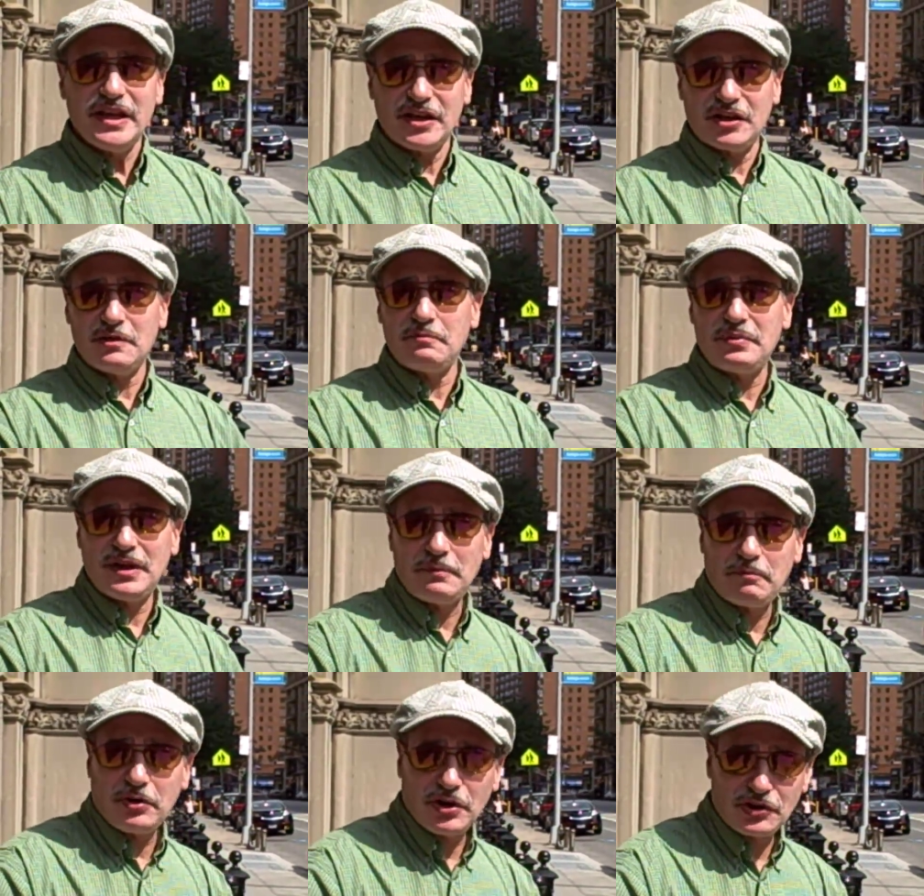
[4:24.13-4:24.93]
It can
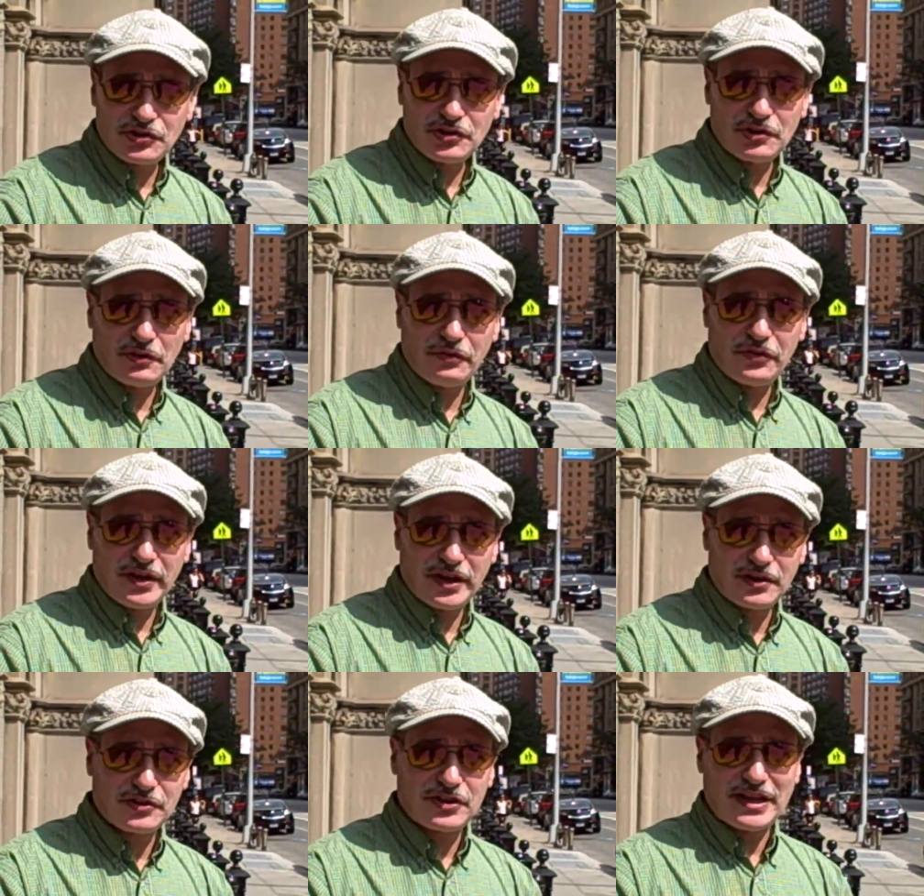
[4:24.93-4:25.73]
be personal
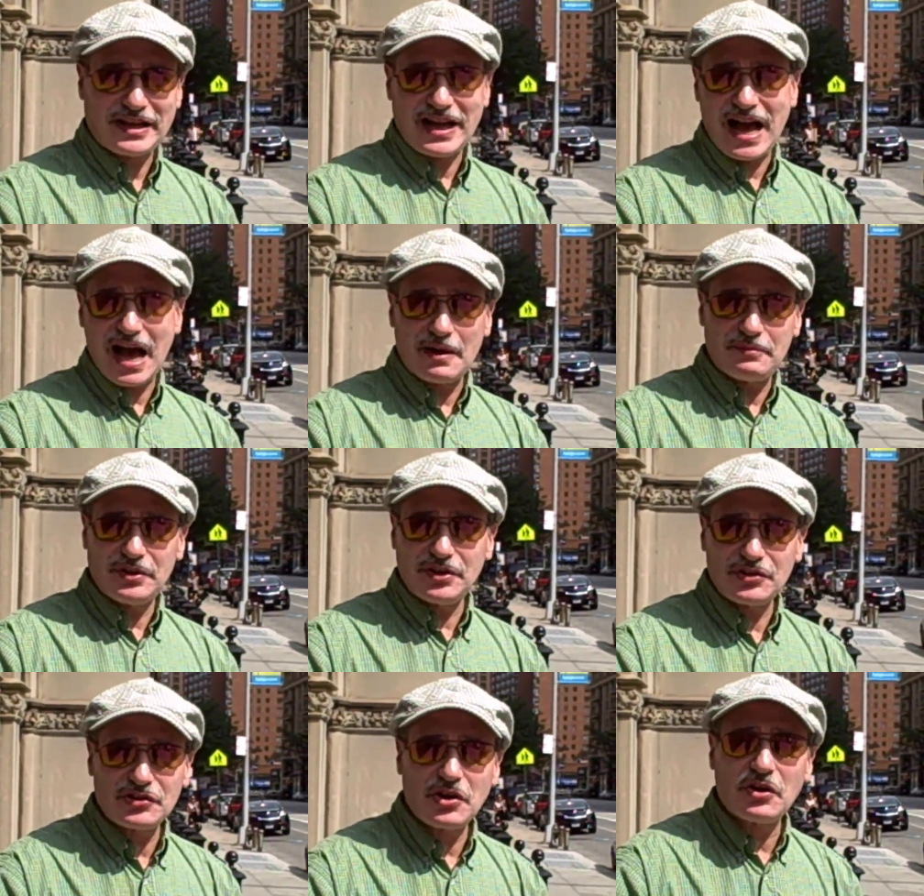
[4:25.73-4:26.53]
things like
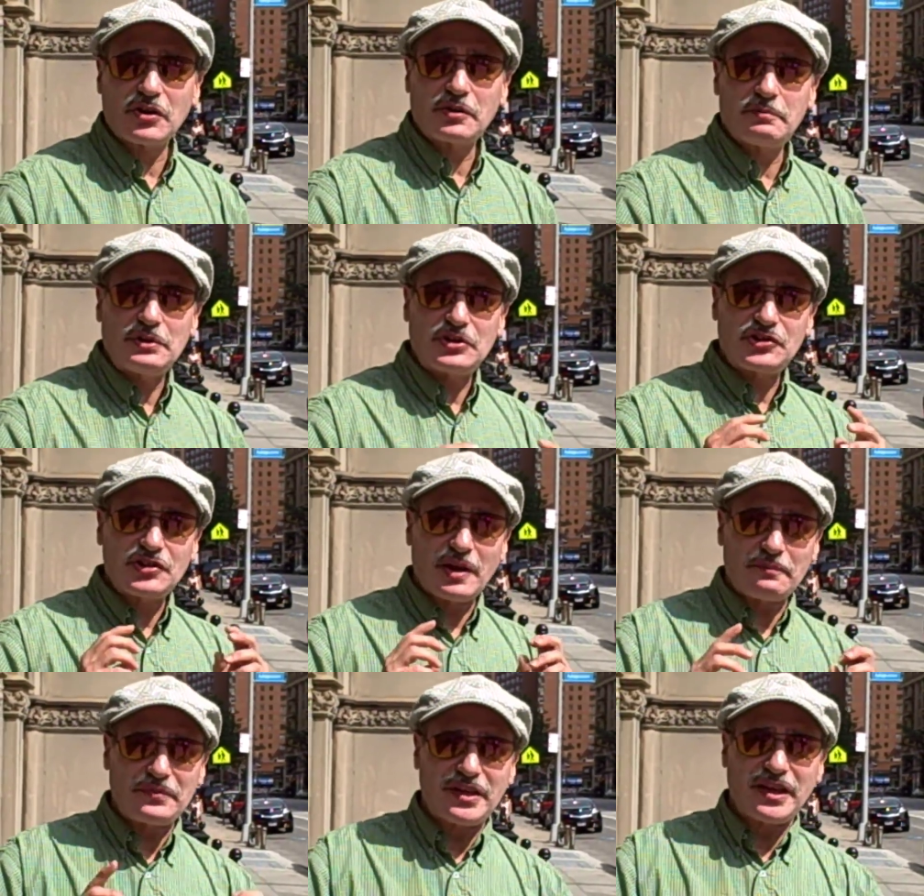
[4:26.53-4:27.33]
hobbies, or it could be
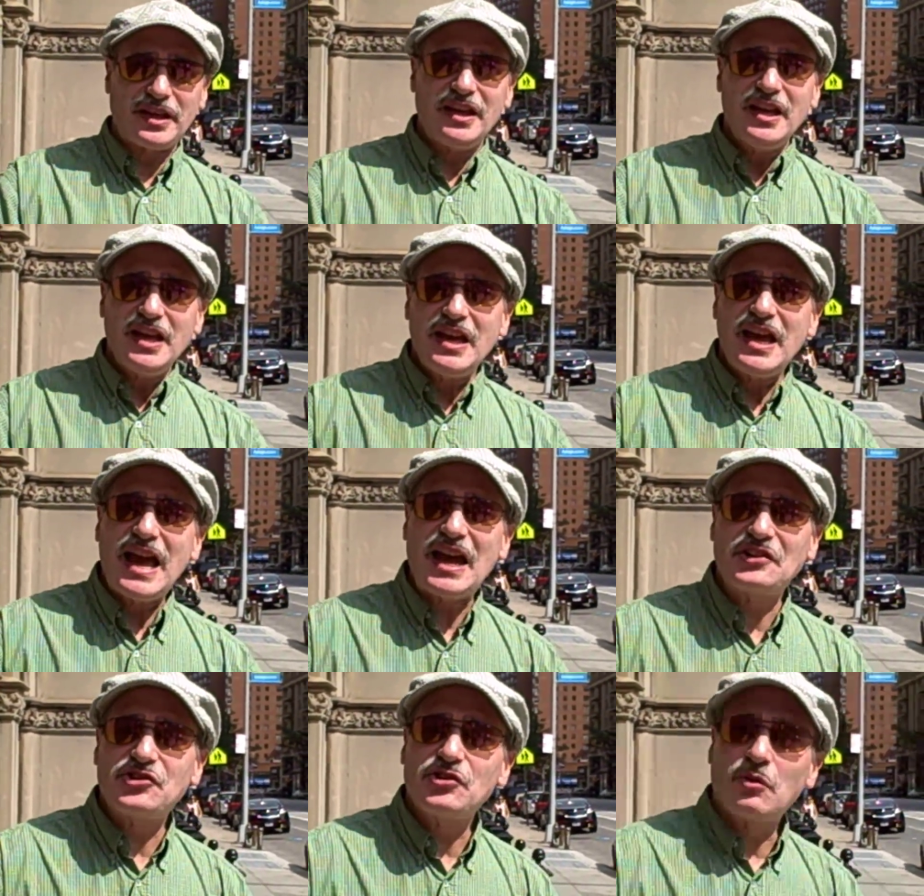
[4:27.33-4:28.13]
something
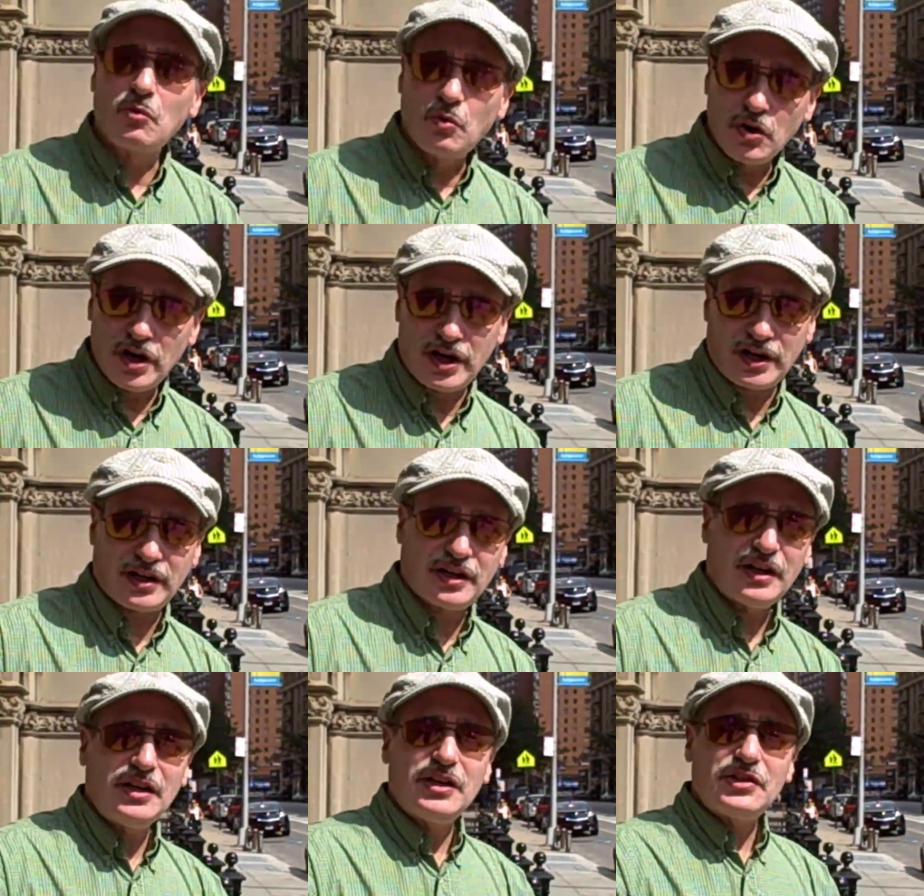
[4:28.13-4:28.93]
at your work,
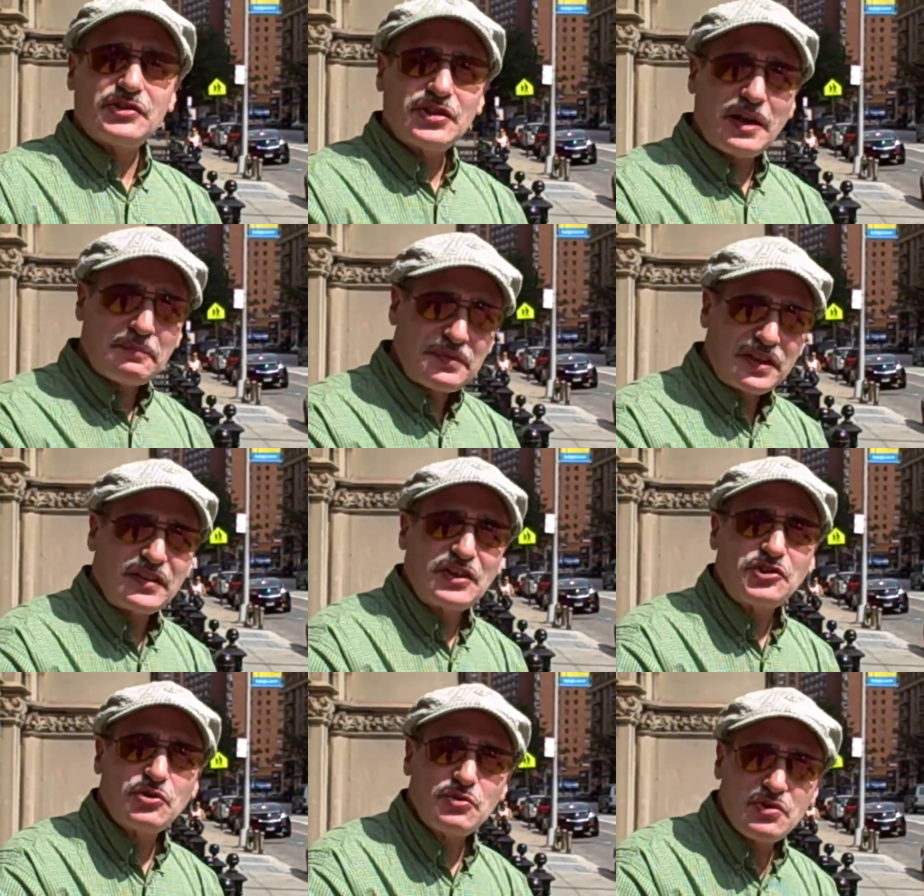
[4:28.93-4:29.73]
something
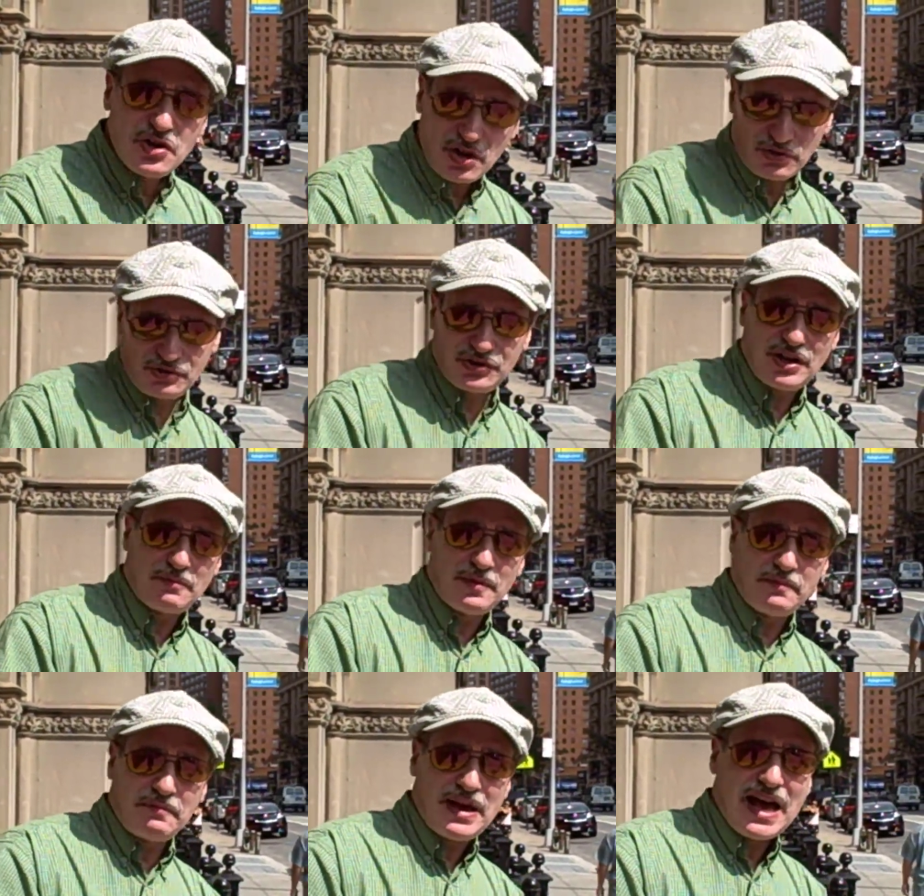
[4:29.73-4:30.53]
that you know
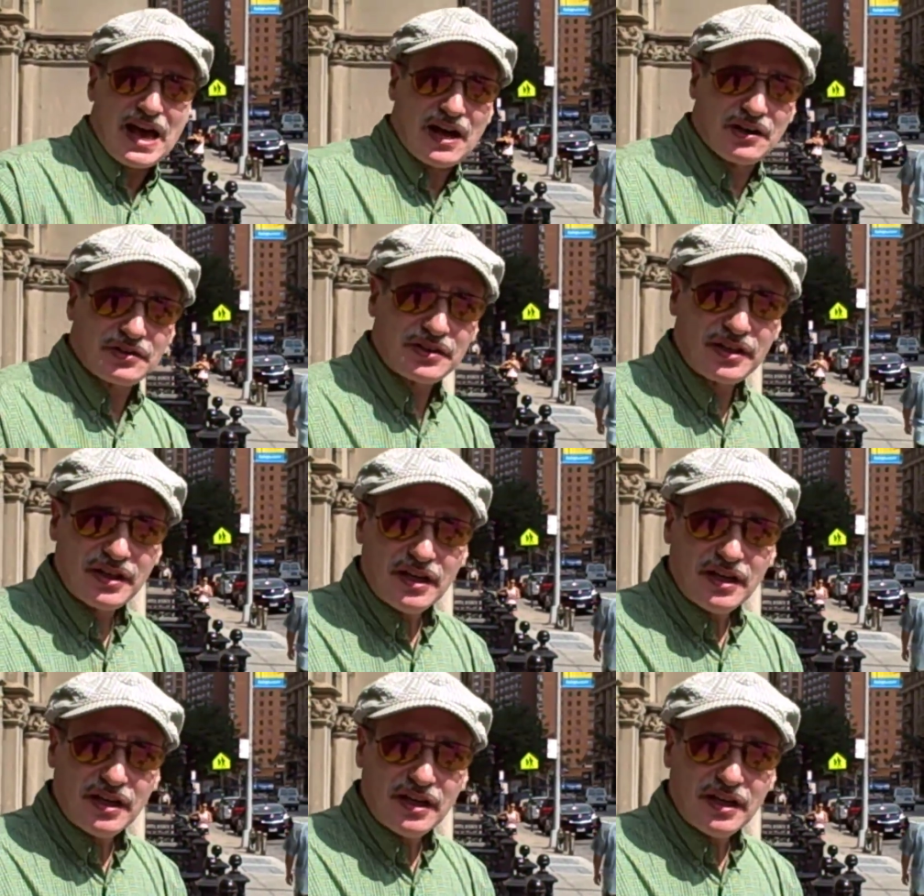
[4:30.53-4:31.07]
something about.